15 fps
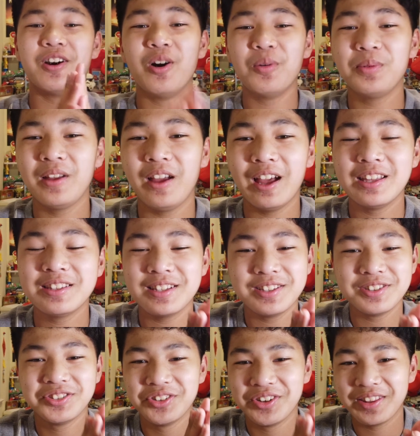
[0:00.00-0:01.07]
Hope you guys
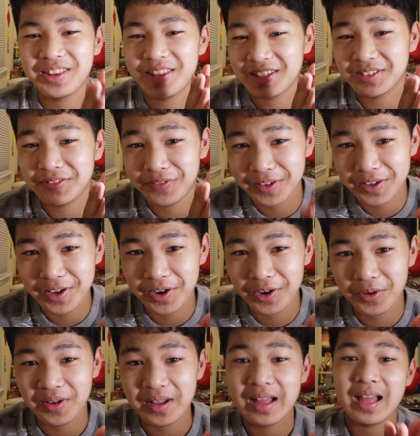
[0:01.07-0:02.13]
enjoyed this
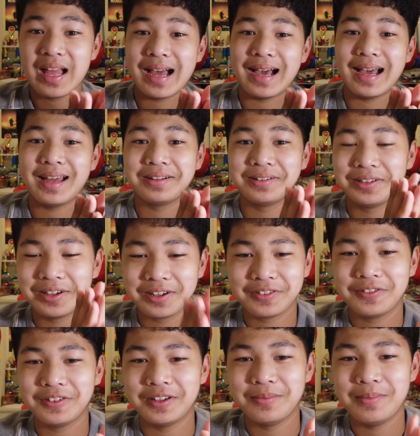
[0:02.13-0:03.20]
video. I had a lot of
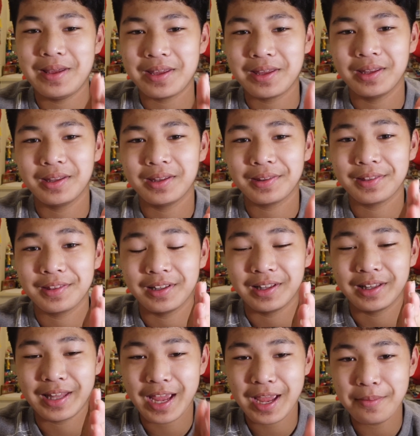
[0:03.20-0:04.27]
fun making the
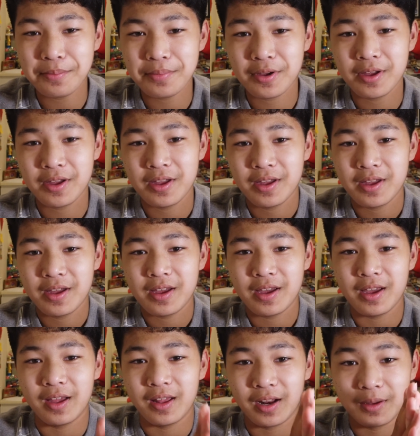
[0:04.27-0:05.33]
lamp
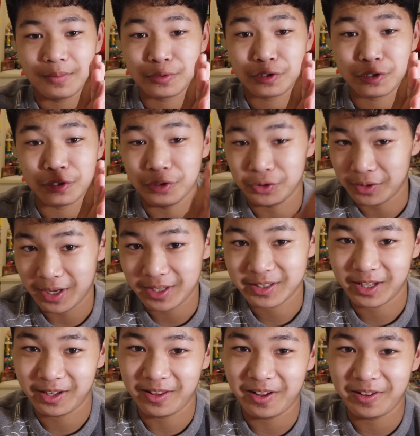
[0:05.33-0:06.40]
and I'm sure you guys
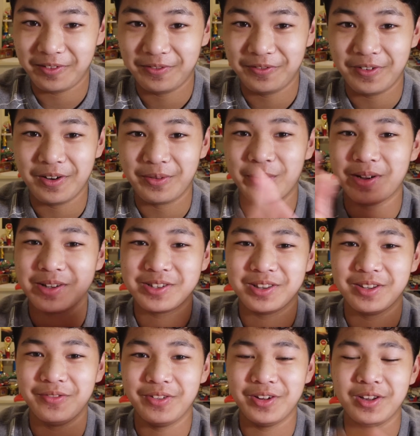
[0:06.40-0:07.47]
had a lot of fun watching
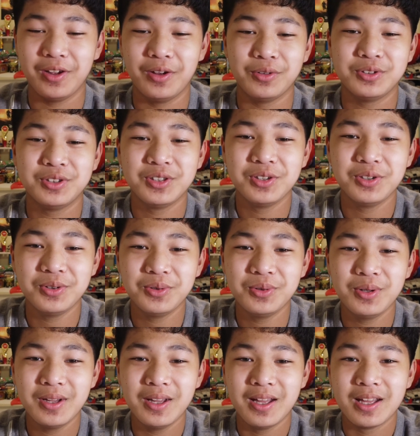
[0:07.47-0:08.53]
the video too.
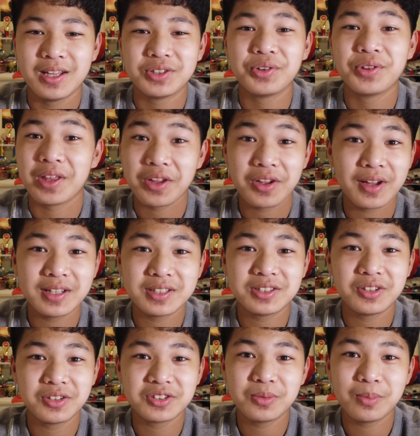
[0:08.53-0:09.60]
So thank you guys
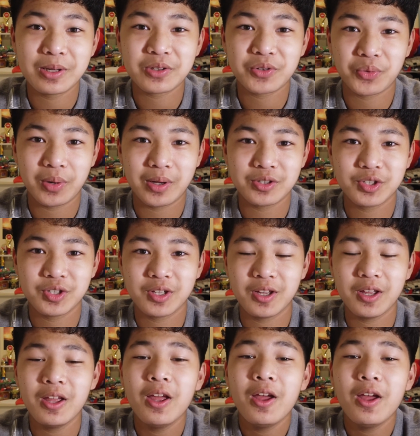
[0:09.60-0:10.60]
so so much for watching.